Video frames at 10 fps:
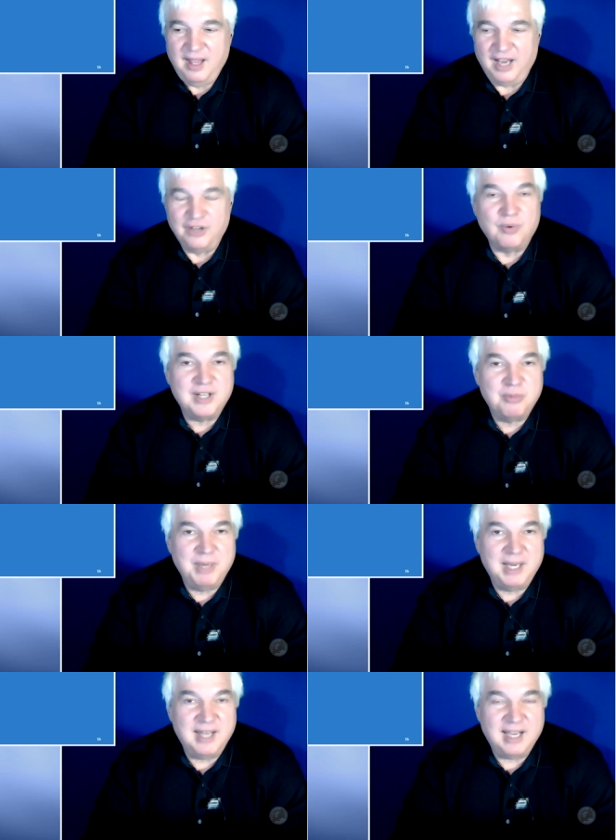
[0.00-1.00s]
and your rights are
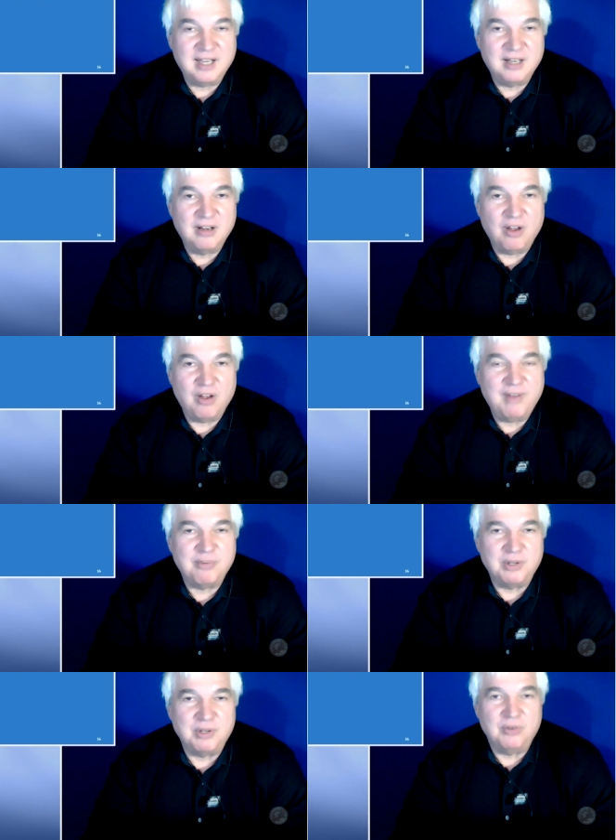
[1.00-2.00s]
being taken away
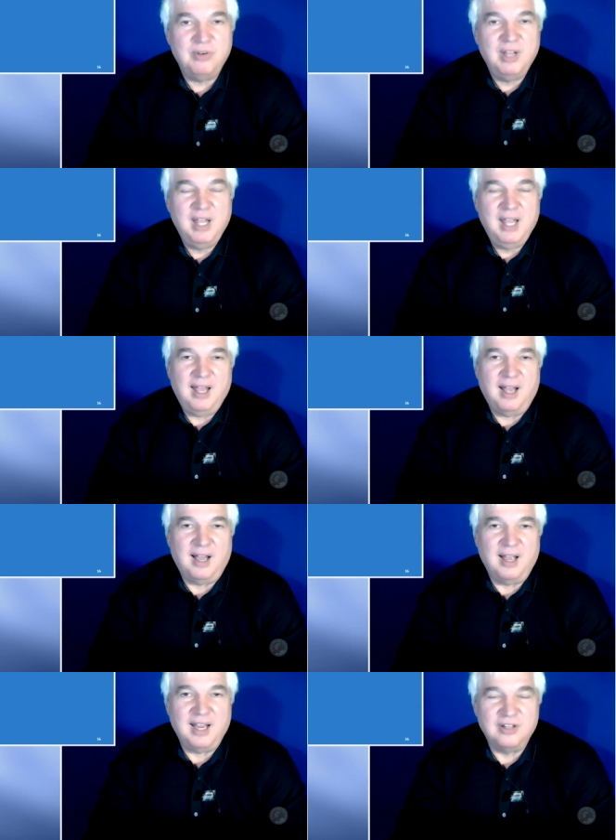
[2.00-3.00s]
from you.
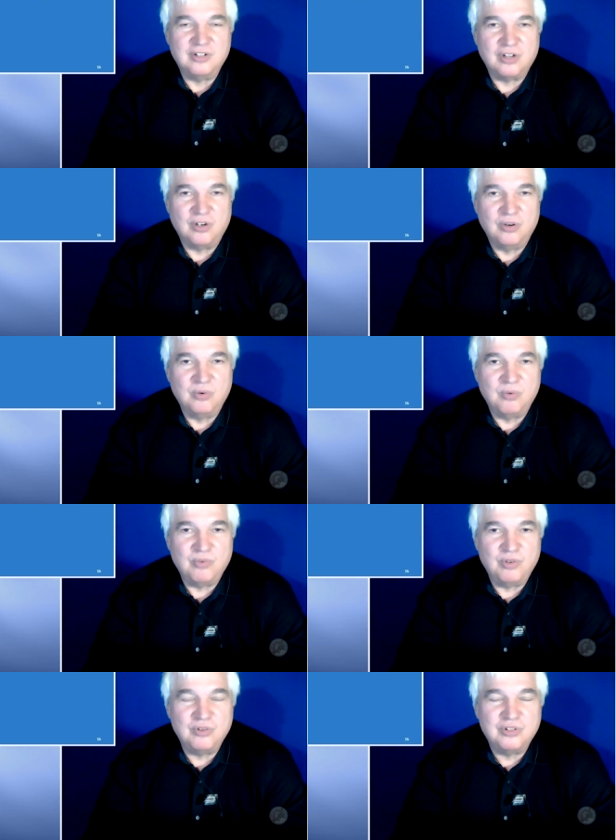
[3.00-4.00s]
Uh, and so
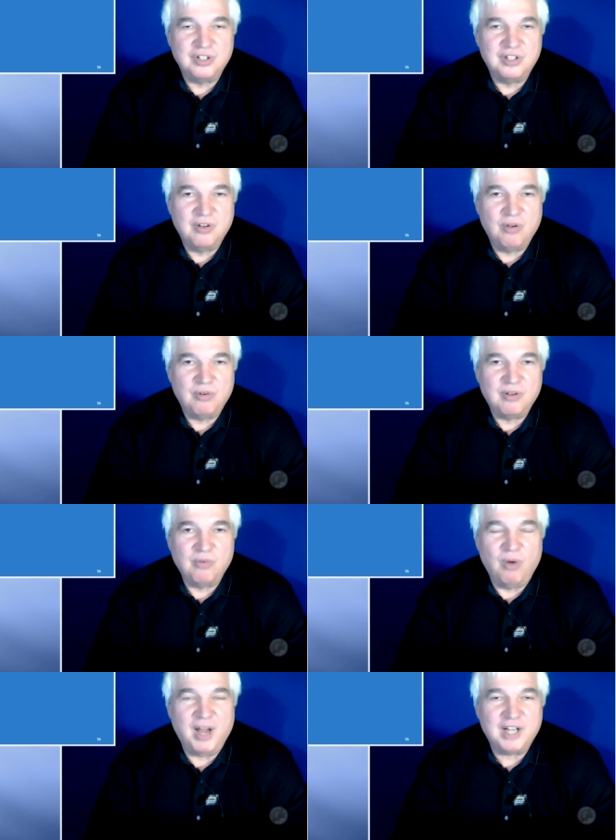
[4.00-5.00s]
you should
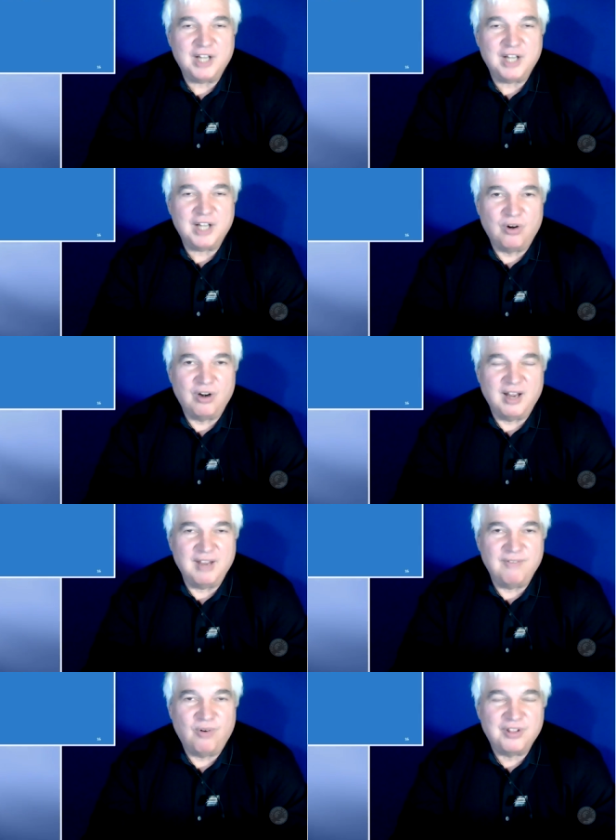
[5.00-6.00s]
watch for
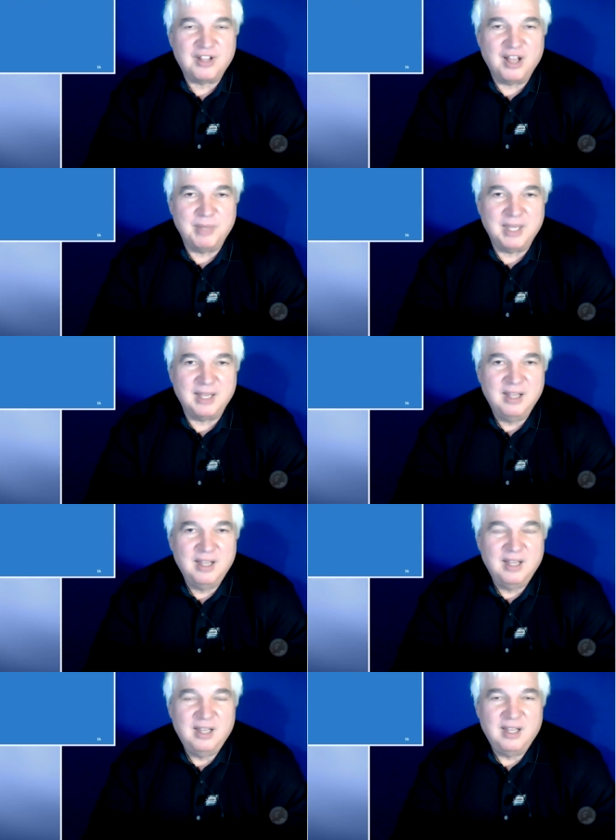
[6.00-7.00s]
a forthcoming
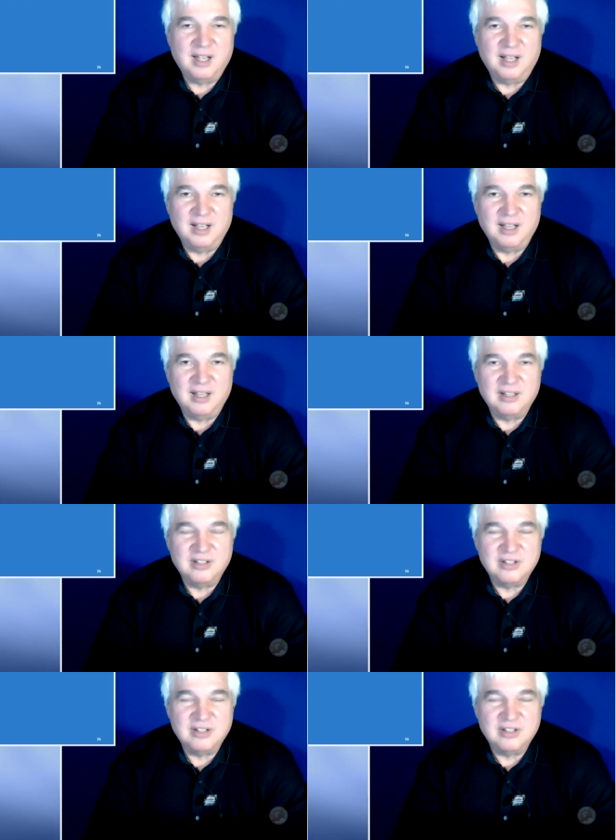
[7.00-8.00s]
uh,
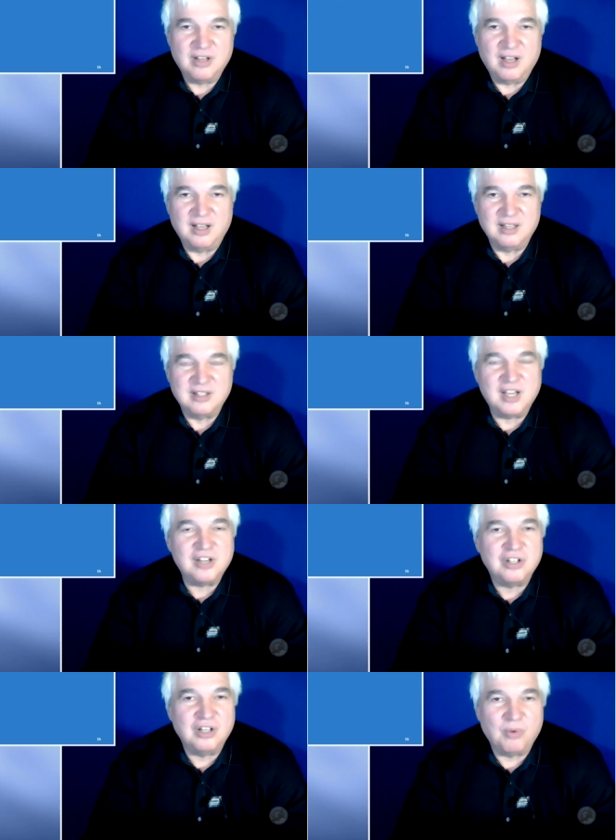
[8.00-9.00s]
uh,
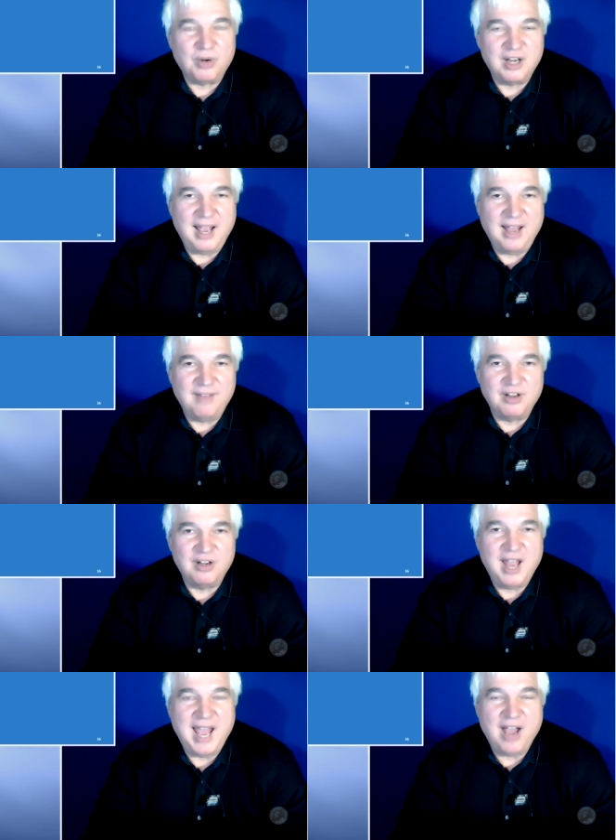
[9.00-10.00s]
session that we're going to have
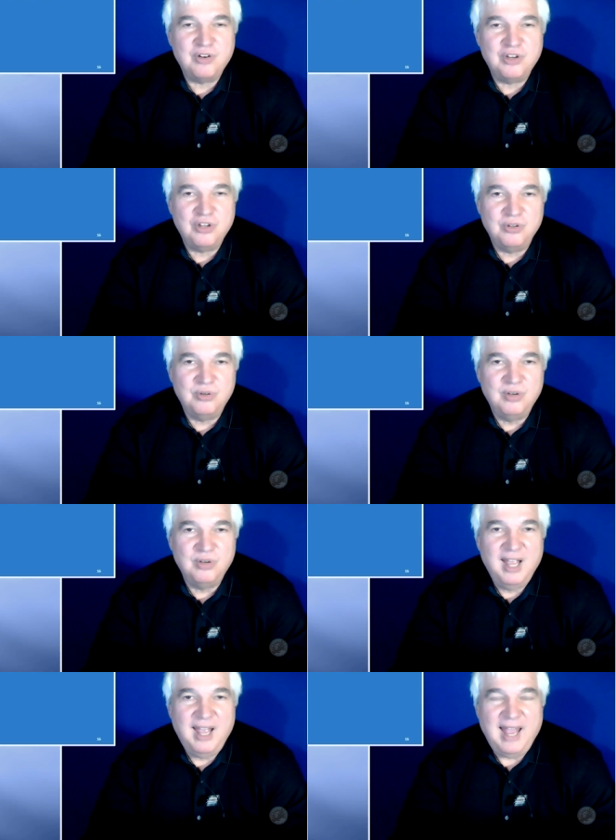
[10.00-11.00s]
on how do you
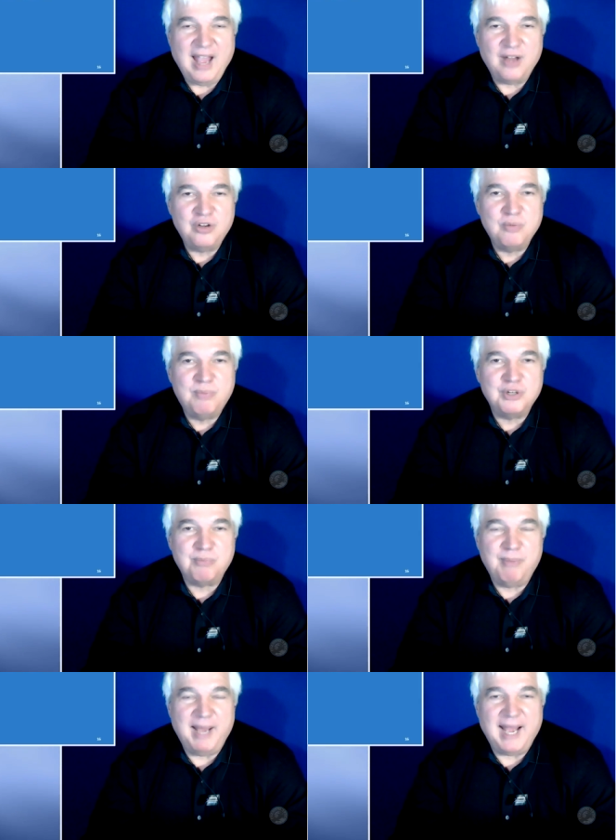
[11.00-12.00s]
how do you
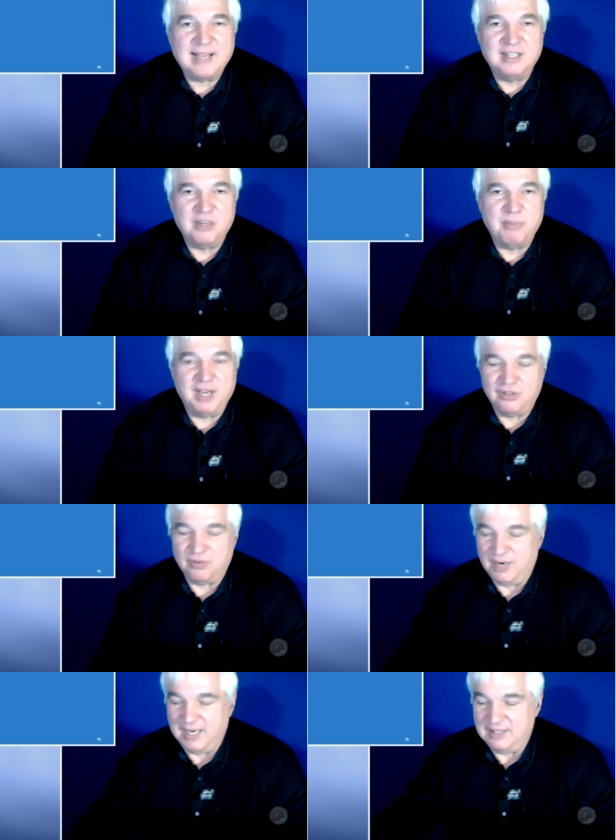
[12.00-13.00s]
push back and demand your
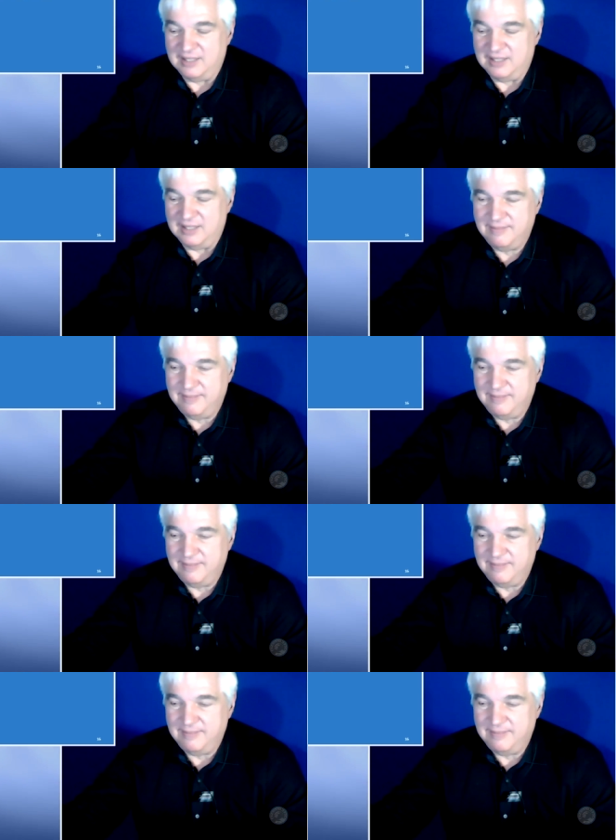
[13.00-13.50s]
rights?